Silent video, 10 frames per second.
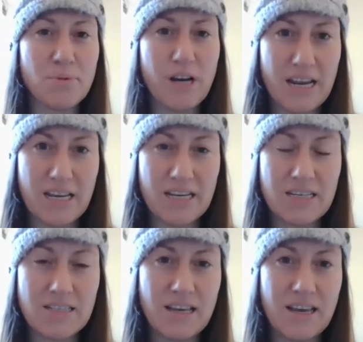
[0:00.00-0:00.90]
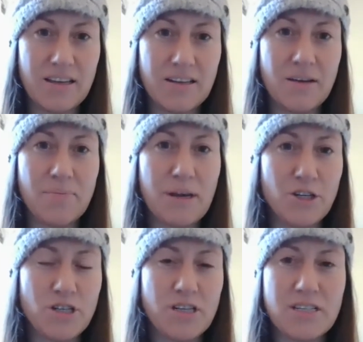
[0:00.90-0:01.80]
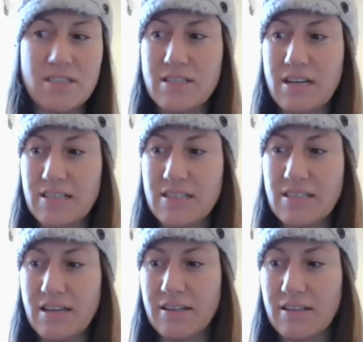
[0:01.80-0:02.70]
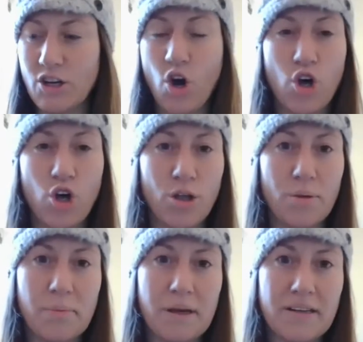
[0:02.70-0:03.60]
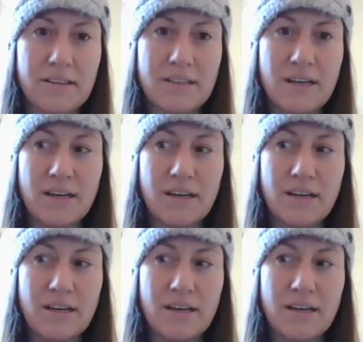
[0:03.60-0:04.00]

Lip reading: praise, and make sure it's nice and calm. And